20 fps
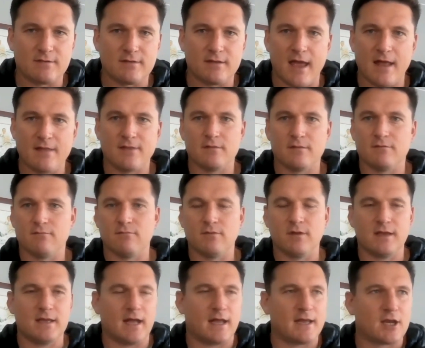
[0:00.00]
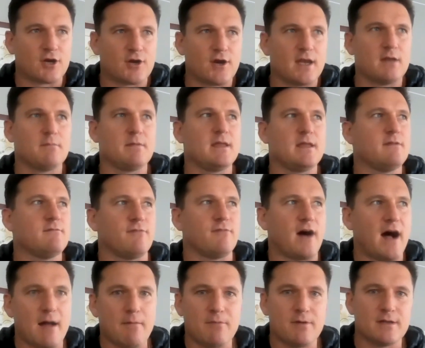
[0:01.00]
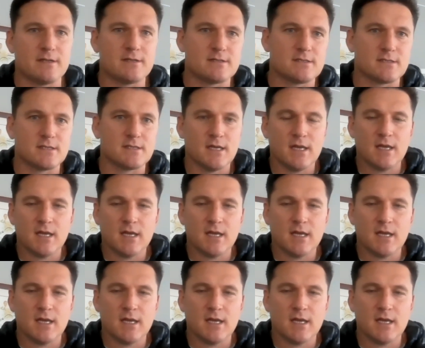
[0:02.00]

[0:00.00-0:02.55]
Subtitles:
had the incredibly vibrant,